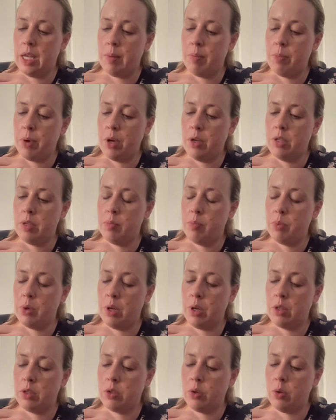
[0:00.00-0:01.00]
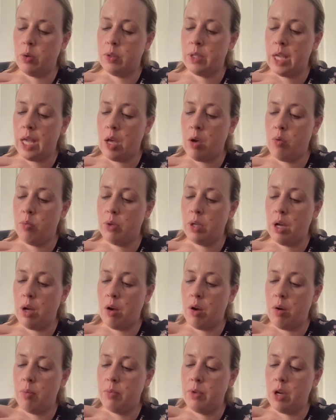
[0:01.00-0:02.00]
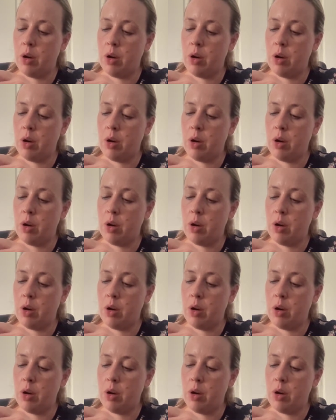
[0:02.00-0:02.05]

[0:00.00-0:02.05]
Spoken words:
and potent plant oils help calm,